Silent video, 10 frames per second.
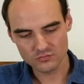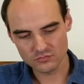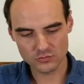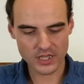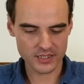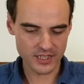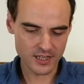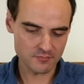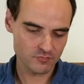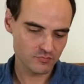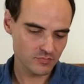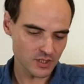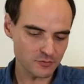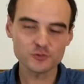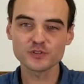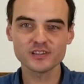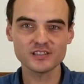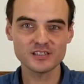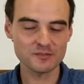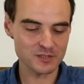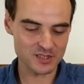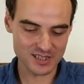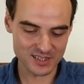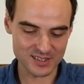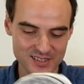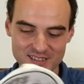well, yeah, if you're in the tea business,